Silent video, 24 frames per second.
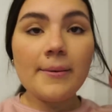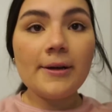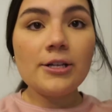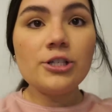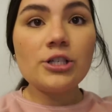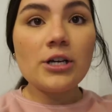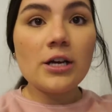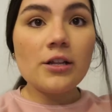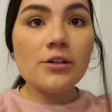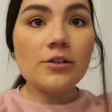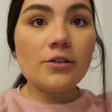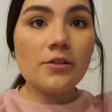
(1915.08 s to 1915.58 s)

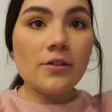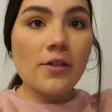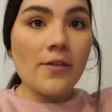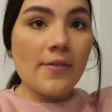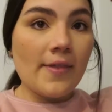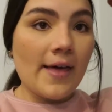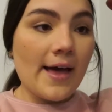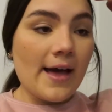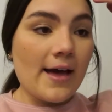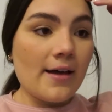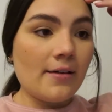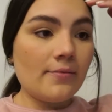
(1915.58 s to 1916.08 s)
much other
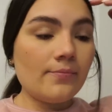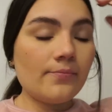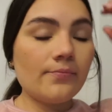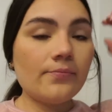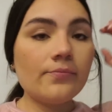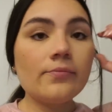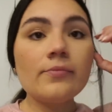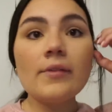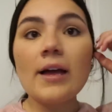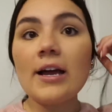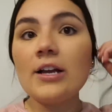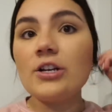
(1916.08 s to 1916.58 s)
than that,
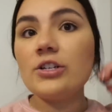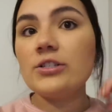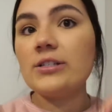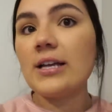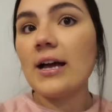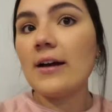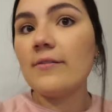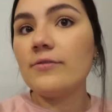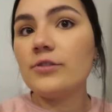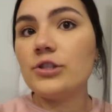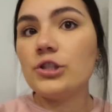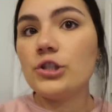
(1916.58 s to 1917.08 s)
I just
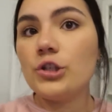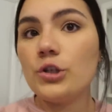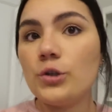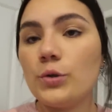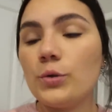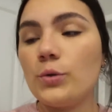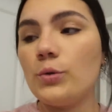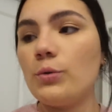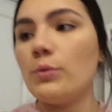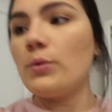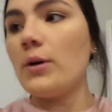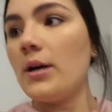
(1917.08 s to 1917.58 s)
have
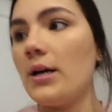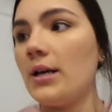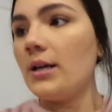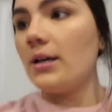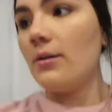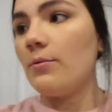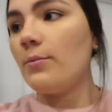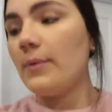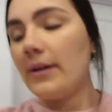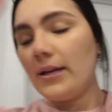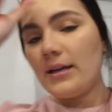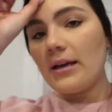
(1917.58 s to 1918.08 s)
to,
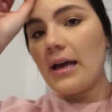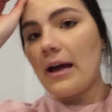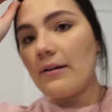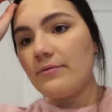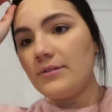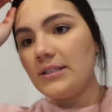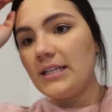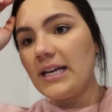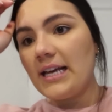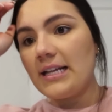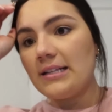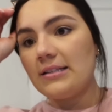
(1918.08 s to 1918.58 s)
we
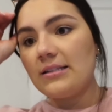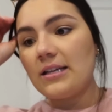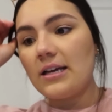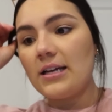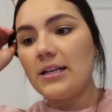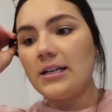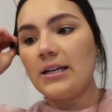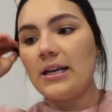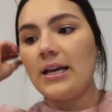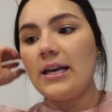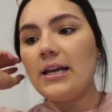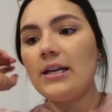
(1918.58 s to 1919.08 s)
have to get
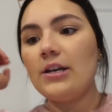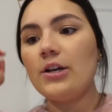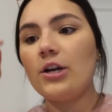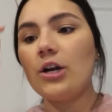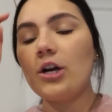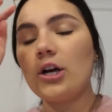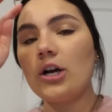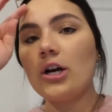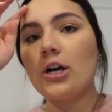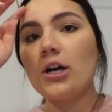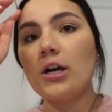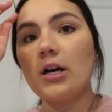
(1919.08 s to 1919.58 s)
Sutton in
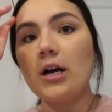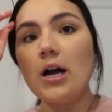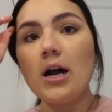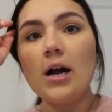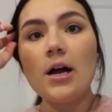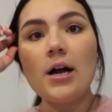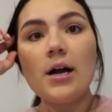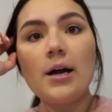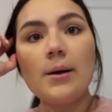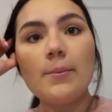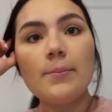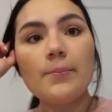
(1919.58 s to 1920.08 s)
her
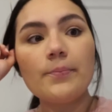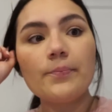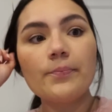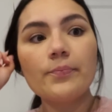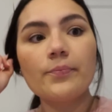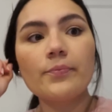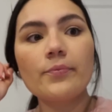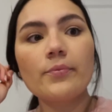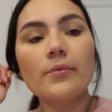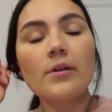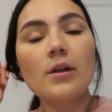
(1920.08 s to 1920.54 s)
um,